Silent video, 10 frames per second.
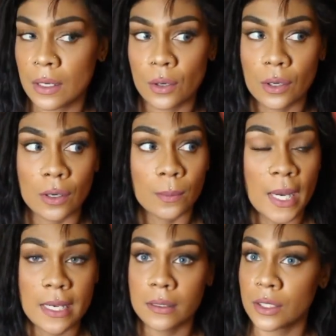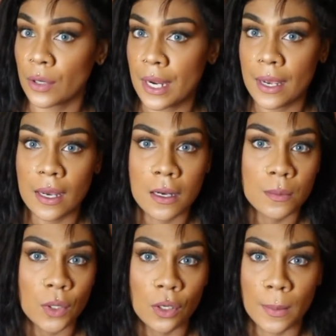or my
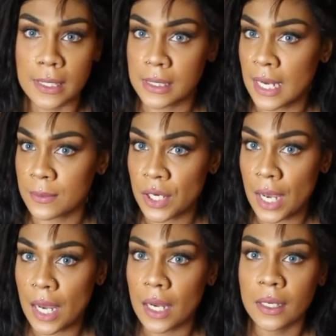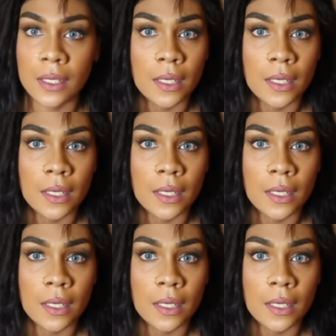Instagram or my Snapchat